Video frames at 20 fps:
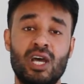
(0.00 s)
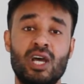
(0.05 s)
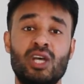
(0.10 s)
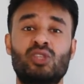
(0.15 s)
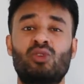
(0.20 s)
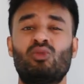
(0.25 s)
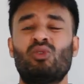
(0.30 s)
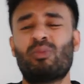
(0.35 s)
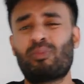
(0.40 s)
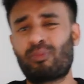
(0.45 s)

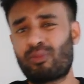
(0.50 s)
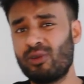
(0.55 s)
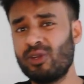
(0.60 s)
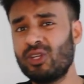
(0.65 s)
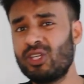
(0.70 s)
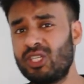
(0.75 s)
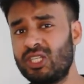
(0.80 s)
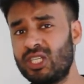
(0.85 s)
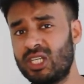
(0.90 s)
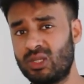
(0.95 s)
So
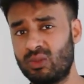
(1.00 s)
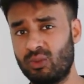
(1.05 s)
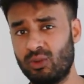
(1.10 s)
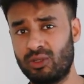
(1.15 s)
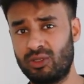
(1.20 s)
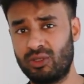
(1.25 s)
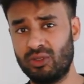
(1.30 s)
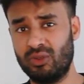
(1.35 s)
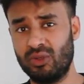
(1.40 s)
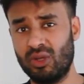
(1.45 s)
appreciate
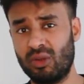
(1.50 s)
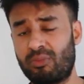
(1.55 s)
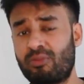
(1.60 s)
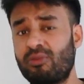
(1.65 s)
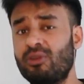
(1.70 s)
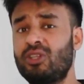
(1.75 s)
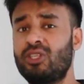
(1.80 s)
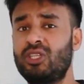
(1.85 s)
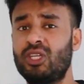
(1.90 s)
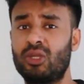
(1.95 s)
what you do,
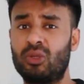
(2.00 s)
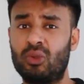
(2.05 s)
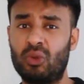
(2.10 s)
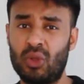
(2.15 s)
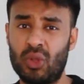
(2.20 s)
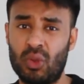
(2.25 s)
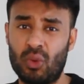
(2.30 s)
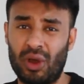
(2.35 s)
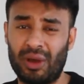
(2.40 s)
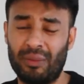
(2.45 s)
appreciate who
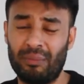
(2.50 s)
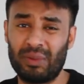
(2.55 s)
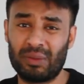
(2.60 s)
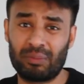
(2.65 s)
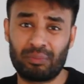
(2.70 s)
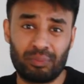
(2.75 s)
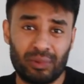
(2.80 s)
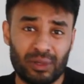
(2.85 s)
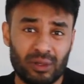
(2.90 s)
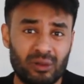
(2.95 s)
you are,
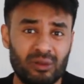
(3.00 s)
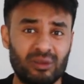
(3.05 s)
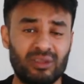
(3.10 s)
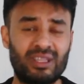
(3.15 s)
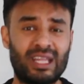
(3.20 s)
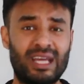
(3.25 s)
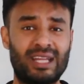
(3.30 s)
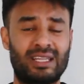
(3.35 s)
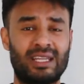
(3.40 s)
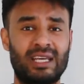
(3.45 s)
but build
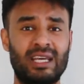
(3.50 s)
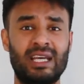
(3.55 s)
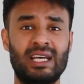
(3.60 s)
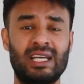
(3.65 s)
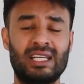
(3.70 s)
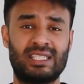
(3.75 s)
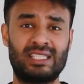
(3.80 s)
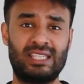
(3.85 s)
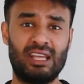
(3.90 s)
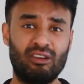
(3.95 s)
that
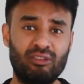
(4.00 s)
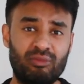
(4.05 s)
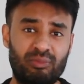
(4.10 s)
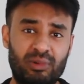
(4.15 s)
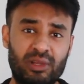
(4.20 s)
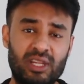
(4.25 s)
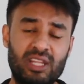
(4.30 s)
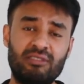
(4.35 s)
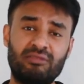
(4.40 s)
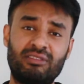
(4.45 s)

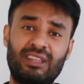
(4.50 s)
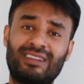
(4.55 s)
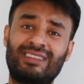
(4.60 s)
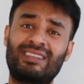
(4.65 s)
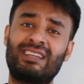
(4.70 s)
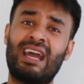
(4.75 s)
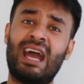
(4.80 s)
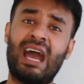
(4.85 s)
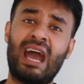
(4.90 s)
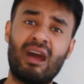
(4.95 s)
self-belief, that
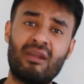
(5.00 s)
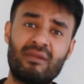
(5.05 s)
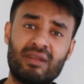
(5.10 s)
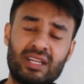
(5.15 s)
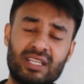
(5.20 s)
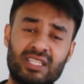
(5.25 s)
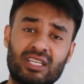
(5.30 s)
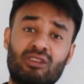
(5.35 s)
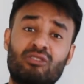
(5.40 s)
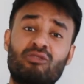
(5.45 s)

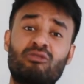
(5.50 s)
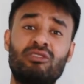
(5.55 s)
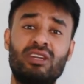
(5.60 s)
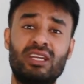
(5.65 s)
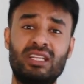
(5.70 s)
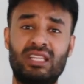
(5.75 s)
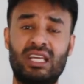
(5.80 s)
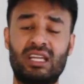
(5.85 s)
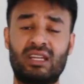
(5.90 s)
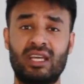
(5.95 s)
character,
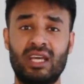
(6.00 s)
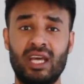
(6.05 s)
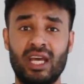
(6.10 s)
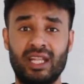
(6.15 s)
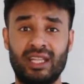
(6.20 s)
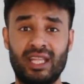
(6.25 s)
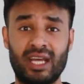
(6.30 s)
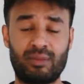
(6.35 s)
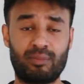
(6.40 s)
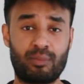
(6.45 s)
create
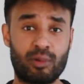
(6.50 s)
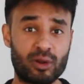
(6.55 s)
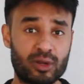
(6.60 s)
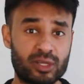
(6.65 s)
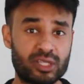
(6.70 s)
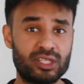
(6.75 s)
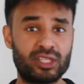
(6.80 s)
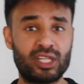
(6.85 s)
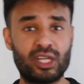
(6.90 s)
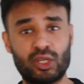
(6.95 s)
that
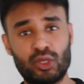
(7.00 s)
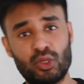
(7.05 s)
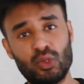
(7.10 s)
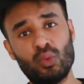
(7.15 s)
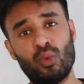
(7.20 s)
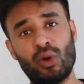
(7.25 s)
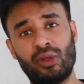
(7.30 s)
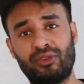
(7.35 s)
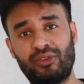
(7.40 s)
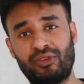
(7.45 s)
person that you
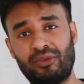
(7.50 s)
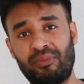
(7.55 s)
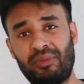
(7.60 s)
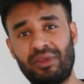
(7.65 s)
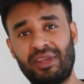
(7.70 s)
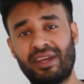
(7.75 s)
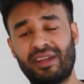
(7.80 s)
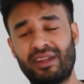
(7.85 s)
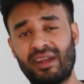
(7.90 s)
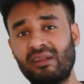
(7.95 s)
want to
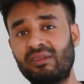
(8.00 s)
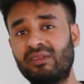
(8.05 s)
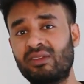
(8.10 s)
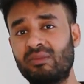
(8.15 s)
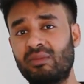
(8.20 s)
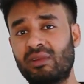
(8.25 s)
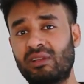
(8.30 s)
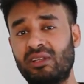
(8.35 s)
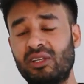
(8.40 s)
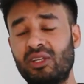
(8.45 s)
be. And
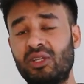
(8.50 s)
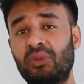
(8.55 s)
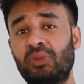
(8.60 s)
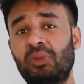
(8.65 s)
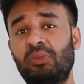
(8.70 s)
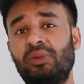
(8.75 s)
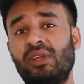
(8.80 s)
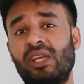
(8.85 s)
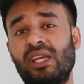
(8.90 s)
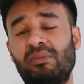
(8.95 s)
ultimately you will
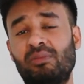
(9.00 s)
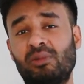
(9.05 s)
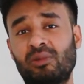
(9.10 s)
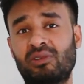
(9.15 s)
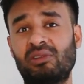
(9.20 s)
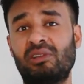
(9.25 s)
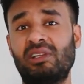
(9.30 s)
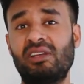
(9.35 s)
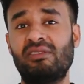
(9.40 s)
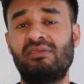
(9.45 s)
be able
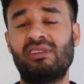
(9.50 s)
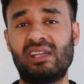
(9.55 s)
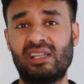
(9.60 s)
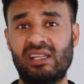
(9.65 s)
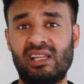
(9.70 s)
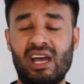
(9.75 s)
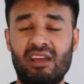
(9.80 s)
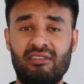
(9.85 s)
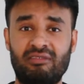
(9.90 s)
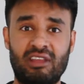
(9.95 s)
to live a
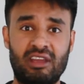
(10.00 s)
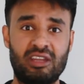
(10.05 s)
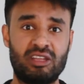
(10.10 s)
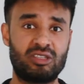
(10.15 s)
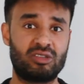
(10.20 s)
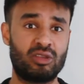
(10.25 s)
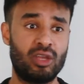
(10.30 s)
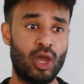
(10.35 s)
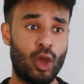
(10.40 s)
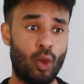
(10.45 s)
life that
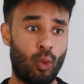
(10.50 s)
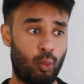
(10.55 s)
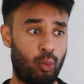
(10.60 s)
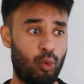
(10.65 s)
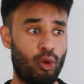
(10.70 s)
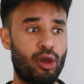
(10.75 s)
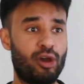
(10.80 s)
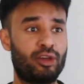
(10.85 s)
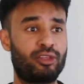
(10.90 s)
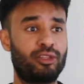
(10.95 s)
is
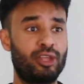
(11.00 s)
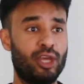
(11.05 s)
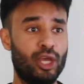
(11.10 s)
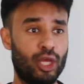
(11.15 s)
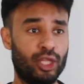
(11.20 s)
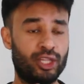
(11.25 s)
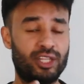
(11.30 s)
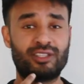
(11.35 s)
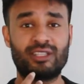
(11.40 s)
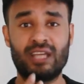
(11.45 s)
worth
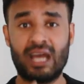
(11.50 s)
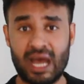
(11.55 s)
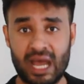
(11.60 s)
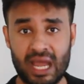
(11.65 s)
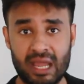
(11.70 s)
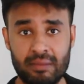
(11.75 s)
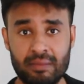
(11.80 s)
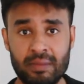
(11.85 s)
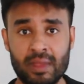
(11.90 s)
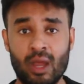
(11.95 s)
the
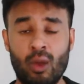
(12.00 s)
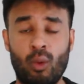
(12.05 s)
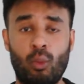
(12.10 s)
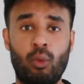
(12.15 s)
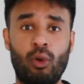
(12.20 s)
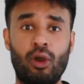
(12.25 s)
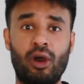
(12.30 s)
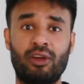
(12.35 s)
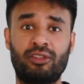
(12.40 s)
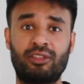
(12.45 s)
time,
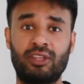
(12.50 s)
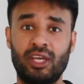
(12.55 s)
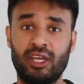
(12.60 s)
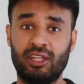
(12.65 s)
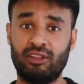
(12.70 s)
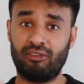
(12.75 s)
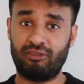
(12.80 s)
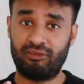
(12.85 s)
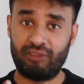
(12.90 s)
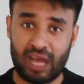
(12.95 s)
worth
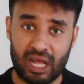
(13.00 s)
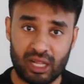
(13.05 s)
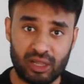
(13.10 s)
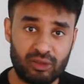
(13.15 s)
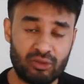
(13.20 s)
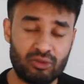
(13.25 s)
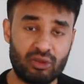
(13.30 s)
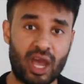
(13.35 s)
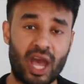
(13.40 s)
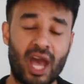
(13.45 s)
the
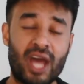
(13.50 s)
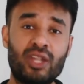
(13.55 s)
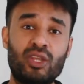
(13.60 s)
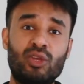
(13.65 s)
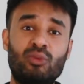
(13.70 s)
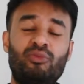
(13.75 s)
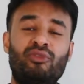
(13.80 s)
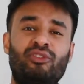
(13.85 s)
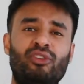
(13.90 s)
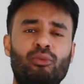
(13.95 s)
value, and
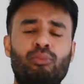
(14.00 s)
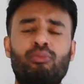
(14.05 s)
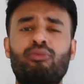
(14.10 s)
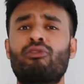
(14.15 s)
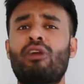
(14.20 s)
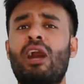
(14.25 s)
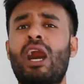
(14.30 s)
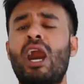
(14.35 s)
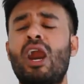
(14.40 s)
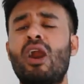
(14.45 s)
you feel
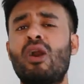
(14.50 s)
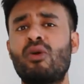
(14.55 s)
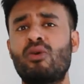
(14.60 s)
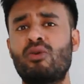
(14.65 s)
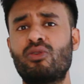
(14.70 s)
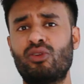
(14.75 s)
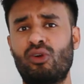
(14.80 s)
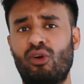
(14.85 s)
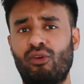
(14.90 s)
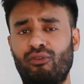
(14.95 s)

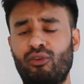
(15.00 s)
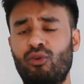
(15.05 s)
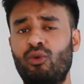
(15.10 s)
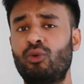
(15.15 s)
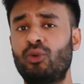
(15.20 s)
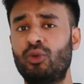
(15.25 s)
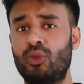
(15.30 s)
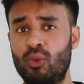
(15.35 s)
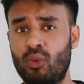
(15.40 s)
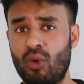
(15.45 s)
proud of
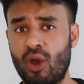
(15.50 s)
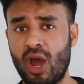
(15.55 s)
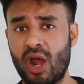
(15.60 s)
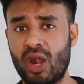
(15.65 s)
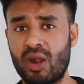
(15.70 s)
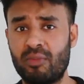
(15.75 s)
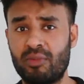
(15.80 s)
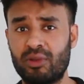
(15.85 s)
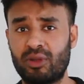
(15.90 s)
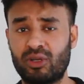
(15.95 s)
who you
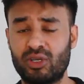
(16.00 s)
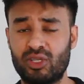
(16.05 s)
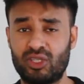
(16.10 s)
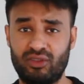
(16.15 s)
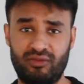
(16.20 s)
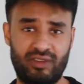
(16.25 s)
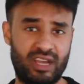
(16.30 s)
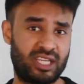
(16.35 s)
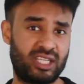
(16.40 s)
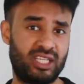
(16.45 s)
are, because
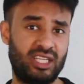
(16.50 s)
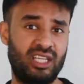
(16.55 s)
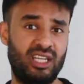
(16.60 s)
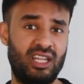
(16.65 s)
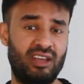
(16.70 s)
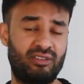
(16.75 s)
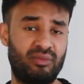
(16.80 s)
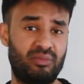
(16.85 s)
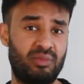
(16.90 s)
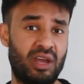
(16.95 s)
you've actually
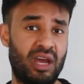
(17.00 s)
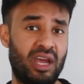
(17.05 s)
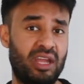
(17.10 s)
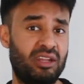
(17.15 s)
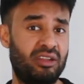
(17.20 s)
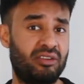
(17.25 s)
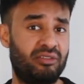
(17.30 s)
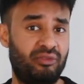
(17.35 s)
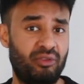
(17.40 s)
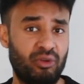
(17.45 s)
left
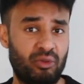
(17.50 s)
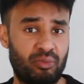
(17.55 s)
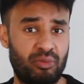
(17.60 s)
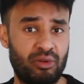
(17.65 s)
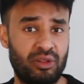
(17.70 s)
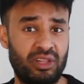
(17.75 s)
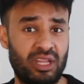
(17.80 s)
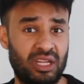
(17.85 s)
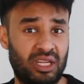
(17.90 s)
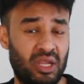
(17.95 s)
behind a
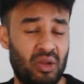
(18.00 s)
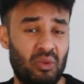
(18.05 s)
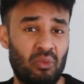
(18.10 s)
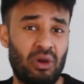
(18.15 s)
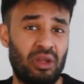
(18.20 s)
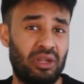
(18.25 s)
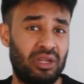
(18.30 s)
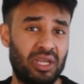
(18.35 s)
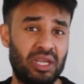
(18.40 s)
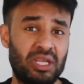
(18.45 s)
footprint that can
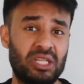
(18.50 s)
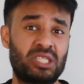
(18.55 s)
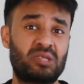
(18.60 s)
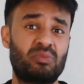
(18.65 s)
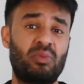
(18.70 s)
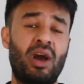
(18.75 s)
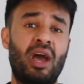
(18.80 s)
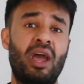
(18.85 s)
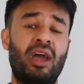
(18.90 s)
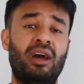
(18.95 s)
one day
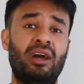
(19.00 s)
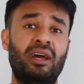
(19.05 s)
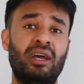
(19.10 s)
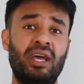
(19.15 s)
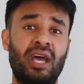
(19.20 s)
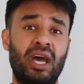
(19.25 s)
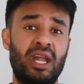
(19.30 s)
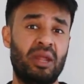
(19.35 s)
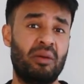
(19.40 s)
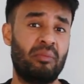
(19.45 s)
inspire
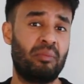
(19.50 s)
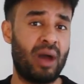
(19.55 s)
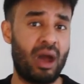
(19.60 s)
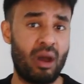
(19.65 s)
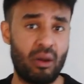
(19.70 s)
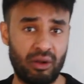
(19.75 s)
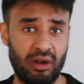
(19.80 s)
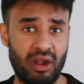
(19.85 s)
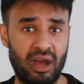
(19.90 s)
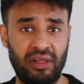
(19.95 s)
and
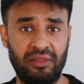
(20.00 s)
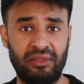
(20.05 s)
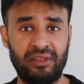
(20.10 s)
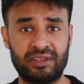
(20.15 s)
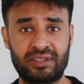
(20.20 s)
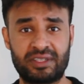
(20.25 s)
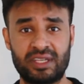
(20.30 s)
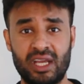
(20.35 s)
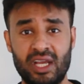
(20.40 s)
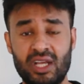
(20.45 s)
empower
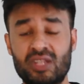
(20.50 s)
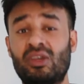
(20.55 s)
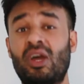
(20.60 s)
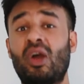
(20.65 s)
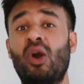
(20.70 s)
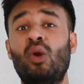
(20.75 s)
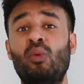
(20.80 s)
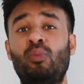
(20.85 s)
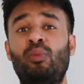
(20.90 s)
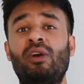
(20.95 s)
others. So I
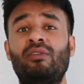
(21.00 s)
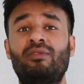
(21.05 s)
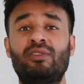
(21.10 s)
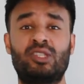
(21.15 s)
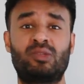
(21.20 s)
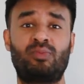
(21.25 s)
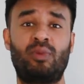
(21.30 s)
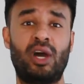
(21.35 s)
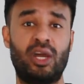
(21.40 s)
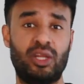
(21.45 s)
hope I've
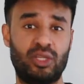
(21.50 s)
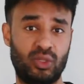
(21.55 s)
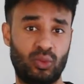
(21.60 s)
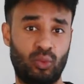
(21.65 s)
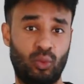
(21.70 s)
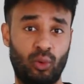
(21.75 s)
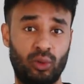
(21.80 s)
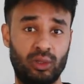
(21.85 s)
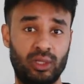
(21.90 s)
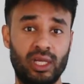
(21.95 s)
inspired you
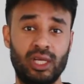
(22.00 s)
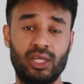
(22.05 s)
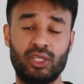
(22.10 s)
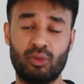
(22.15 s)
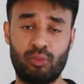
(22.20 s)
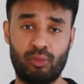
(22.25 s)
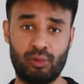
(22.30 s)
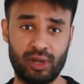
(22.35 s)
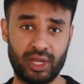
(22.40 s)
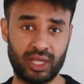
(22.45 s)
all to
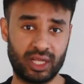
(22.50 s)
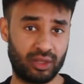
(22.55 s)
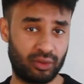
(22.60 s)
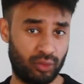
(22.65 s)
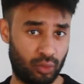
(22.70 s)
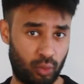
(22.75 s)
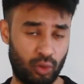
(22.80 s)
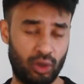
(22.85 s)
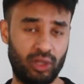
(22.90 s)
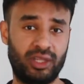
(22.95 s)
bring
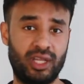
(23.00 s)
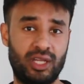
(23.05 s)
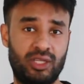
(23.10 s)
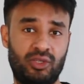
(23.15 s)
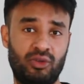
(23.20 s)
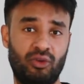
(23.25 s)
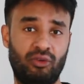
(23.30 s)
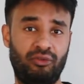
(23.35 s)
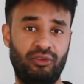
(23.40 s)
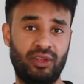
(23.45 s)
the world
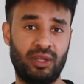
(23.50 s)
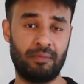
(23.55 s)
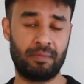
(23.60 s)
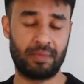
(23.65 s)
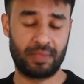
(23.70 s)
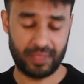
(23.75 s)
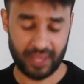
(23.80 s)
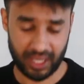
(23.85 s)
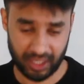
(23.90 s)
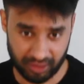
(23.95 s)
at your feet.
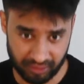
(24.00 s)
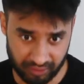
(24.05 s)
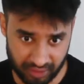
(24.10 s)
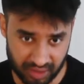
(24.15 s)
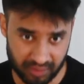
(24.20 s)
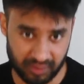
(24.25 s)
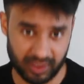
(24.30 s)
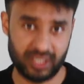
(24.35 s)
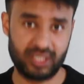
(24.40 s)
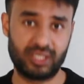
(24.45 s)
Thank you very
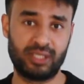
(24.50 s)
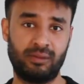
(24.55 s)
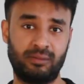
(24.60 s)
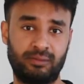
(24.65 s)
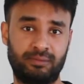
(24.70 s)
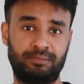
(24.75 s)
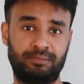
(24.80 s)
much.